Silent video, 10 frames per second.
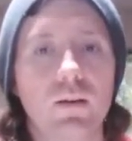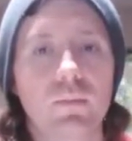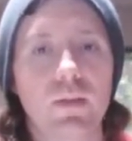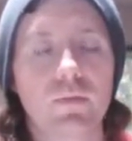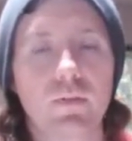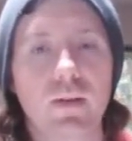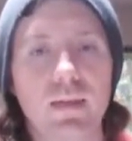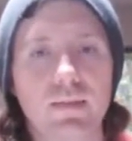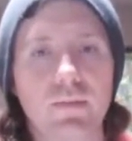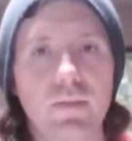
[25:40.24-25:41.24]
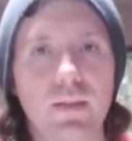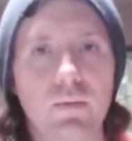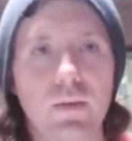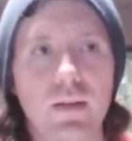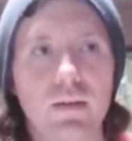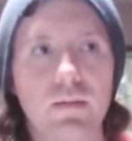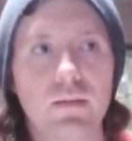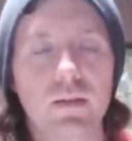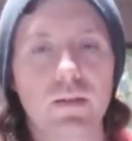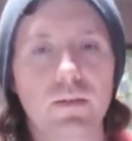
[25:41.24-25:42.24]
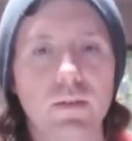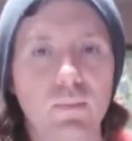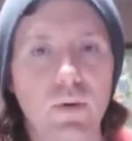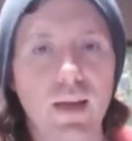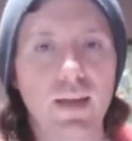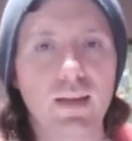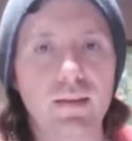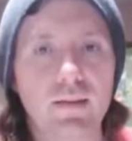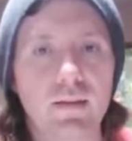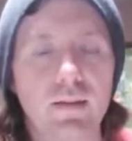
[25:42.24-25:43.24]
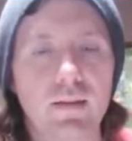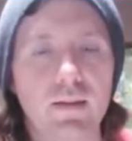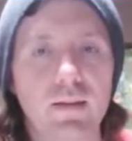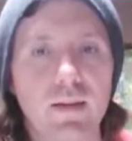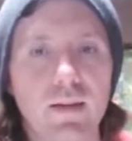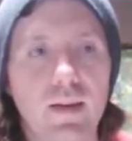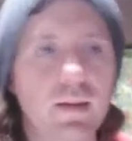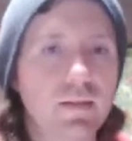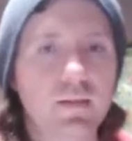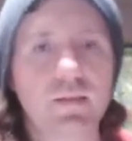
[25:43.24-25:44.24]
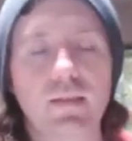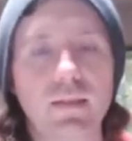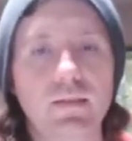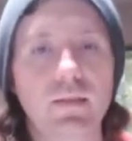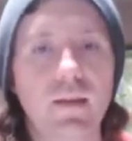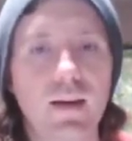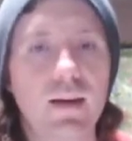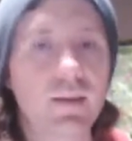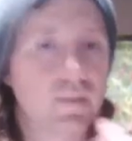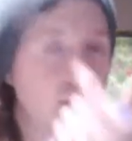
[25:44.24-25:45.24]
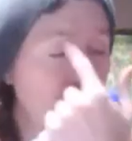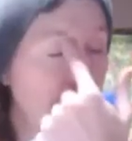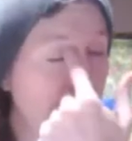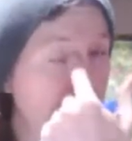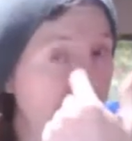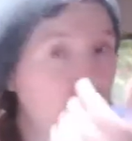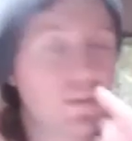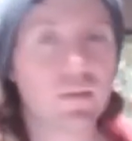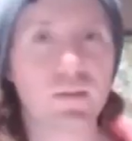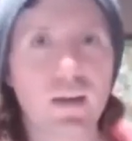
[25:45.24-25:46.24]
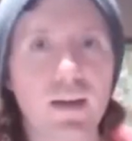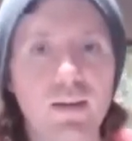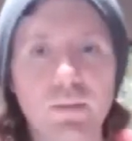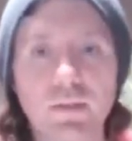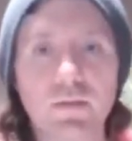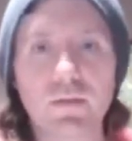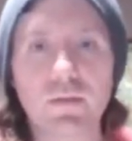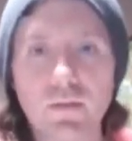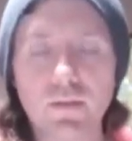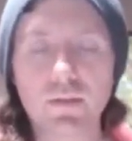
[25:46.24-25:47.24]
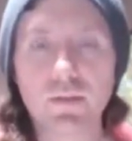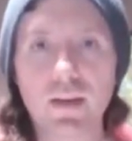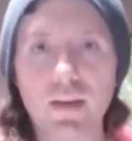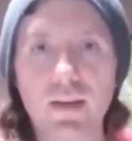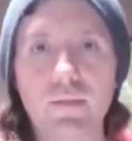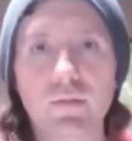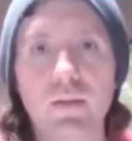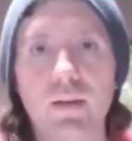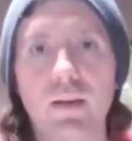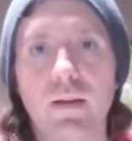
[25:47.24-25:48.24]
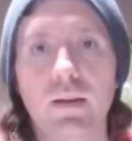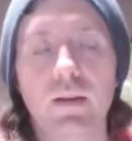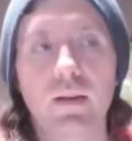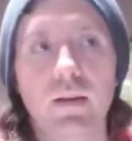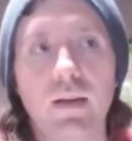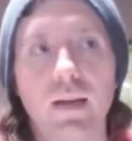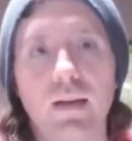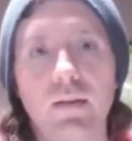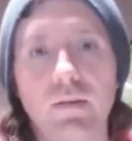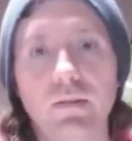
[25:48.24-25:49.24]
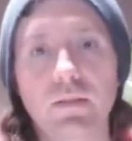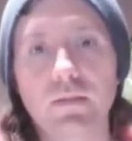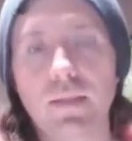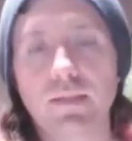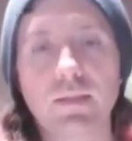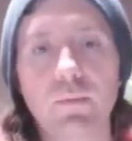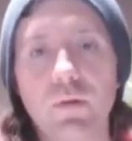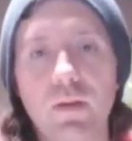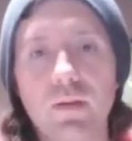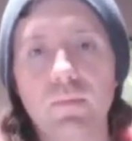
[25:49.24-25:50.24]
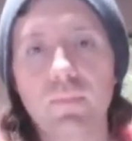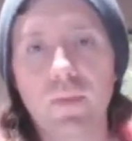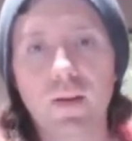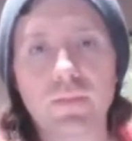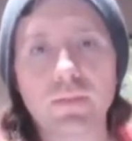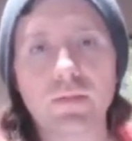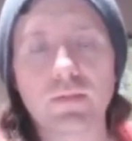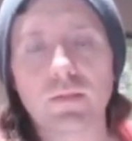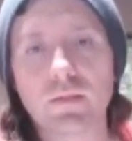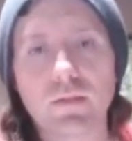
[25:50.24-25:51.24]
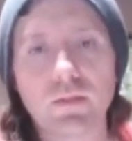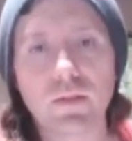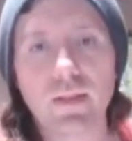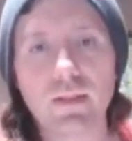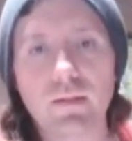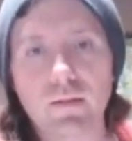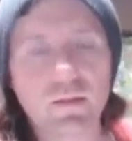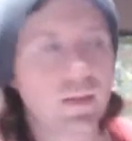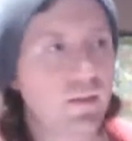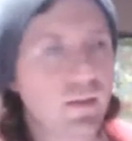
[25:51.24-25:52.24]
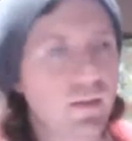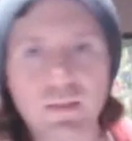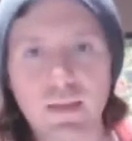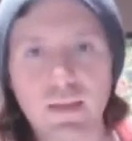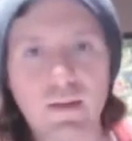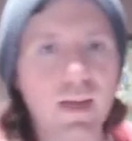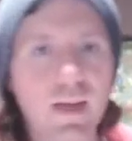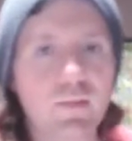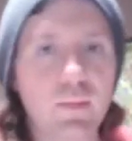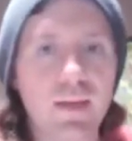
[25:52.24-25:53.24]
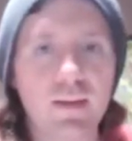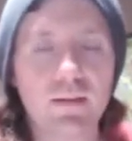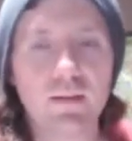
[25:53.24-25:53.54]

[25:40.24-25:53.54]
in philosophy, where it's a brain and it's alive. It's like a person and they're alive, but you don't know that they're alive. And you take someone off this street, or say like we take our caveman,